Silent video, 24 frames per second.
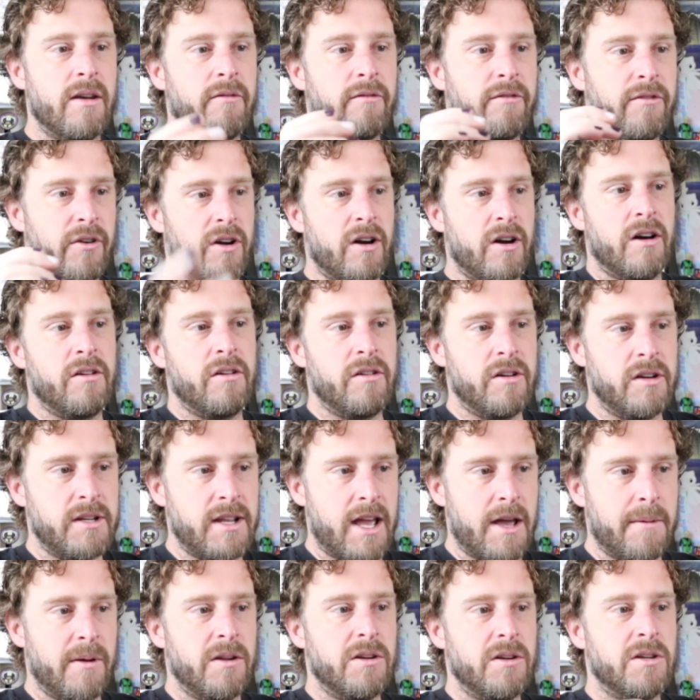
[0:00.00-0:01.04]
for 100
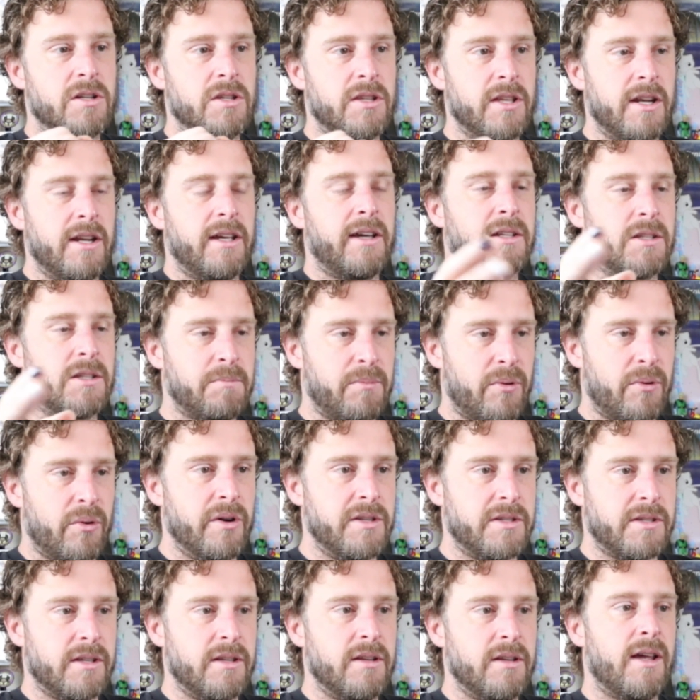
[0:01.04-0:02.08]
damage, then it gets
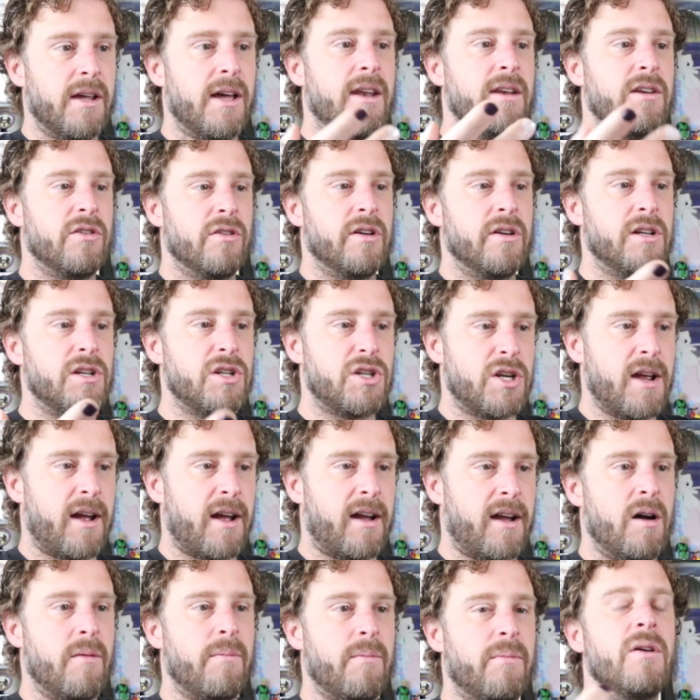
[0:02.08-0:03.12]
poisoned, and during
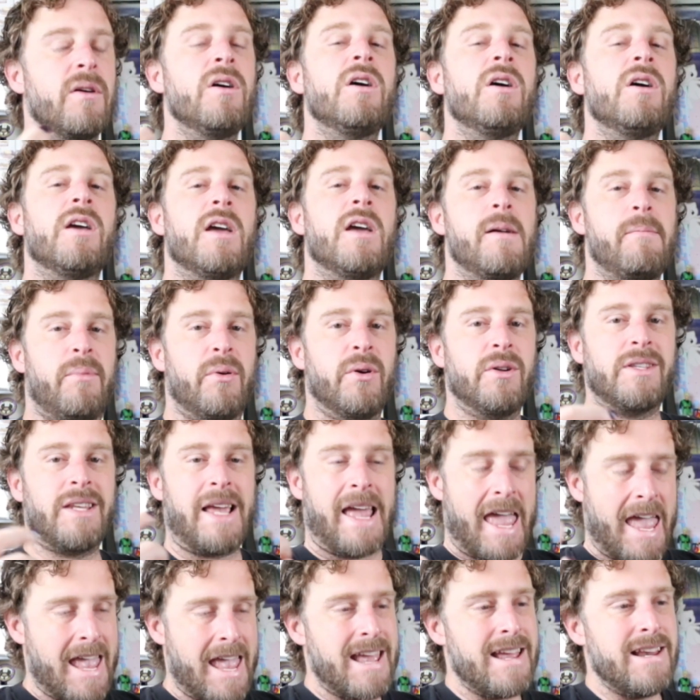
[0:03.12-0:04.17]
checkup, it puts
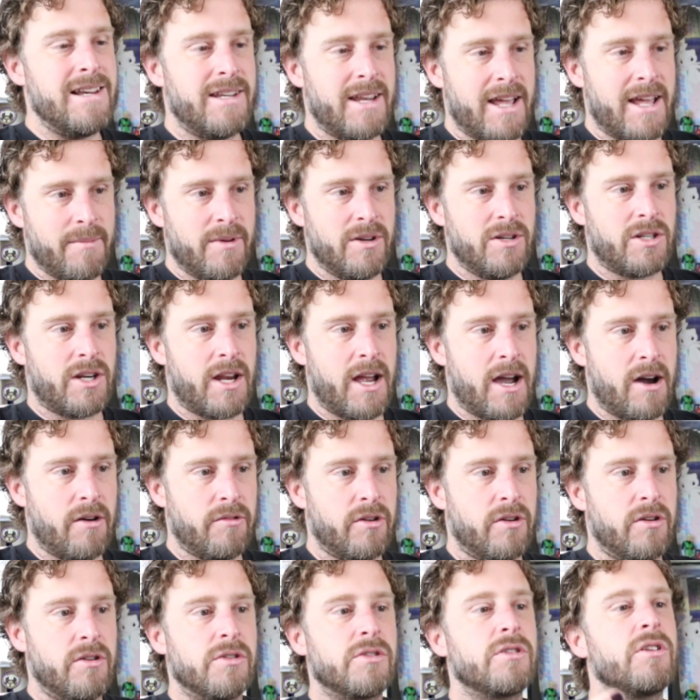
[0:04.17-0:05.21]
8 damage
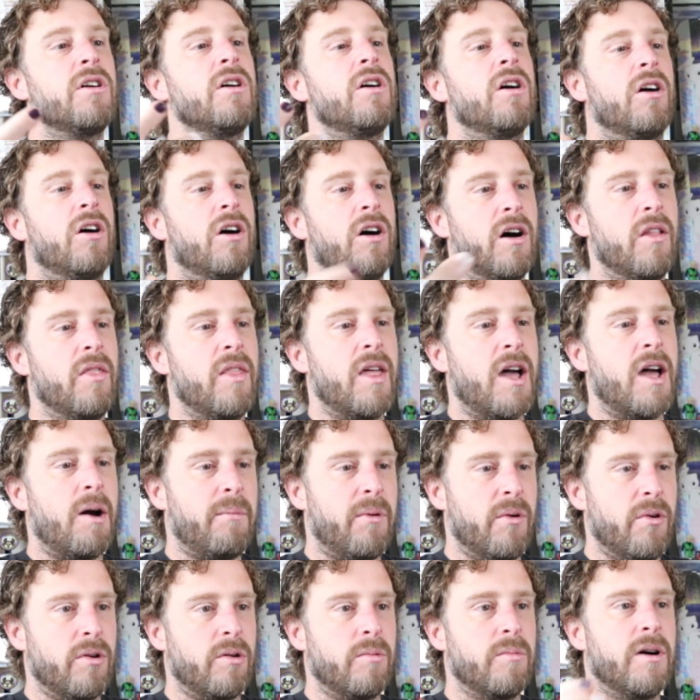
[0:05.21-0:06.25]
counters on that
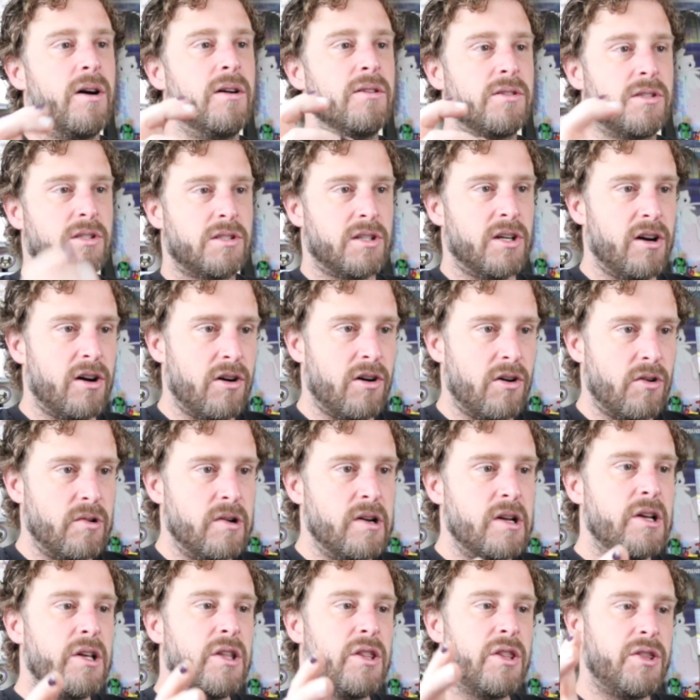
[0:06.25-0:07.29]
Pokemon. So,
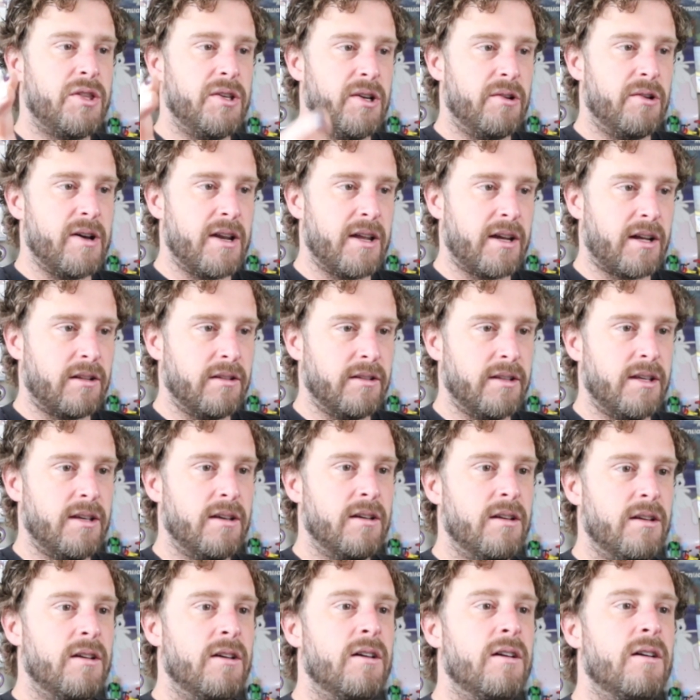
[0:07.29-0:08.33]

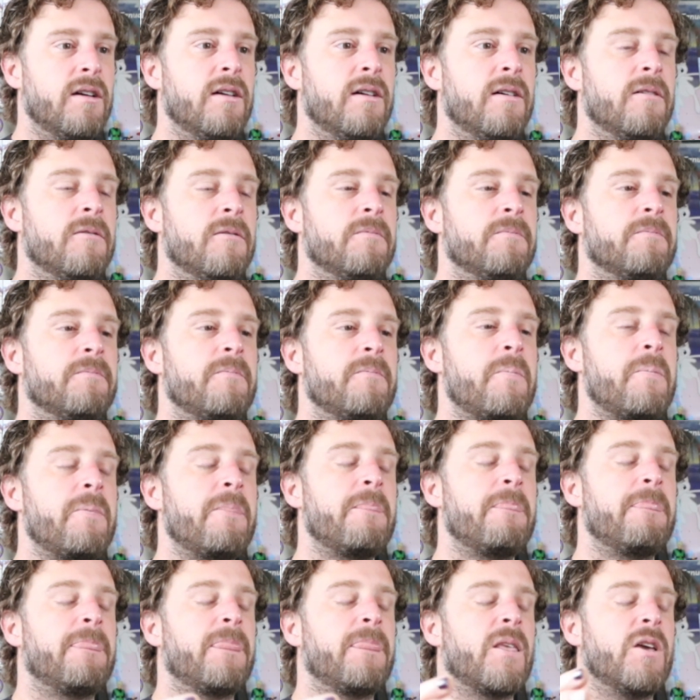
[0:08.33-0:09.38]
theoretically,
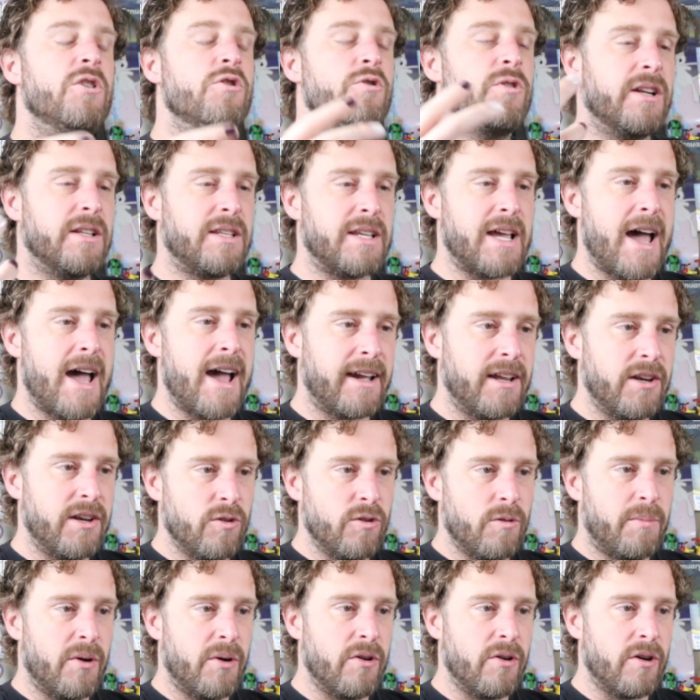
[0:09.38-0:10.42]
you can attack into
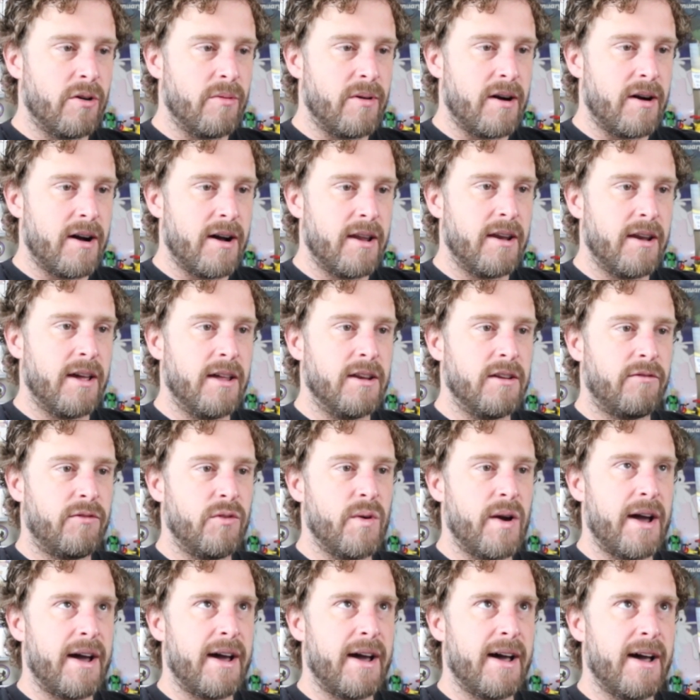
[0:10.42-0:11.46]
a Pokemon, and if you
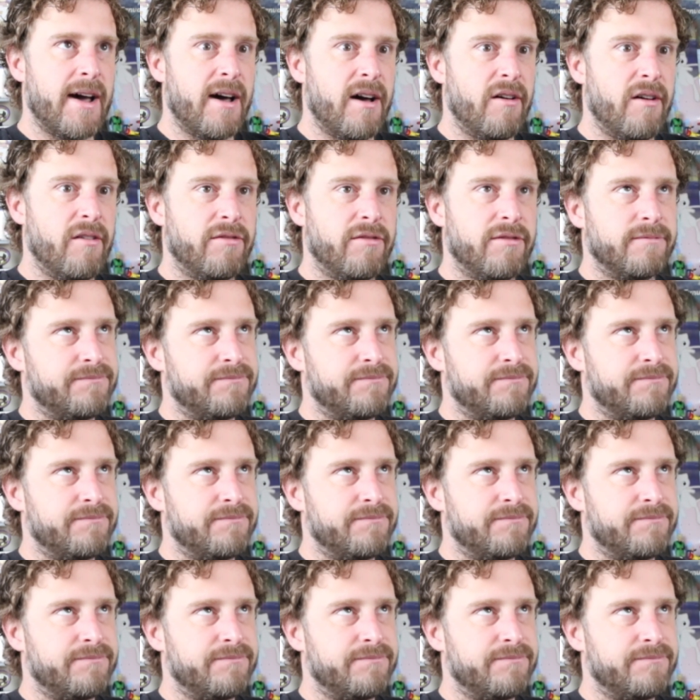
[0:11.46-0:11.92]
have